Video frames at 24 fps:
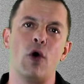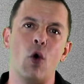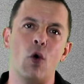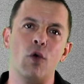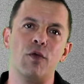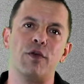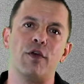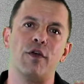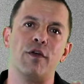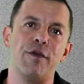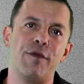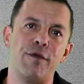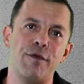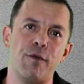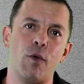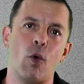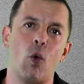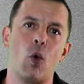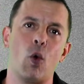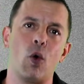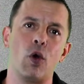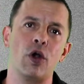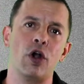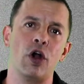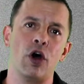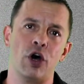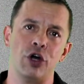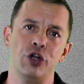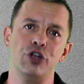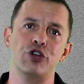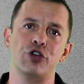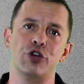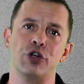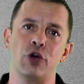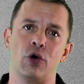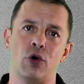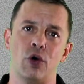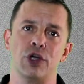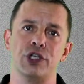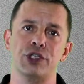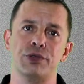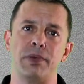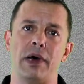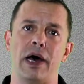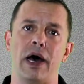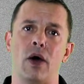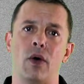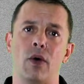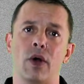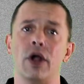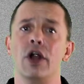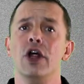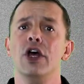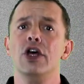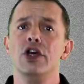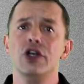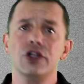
over 400 horsepower.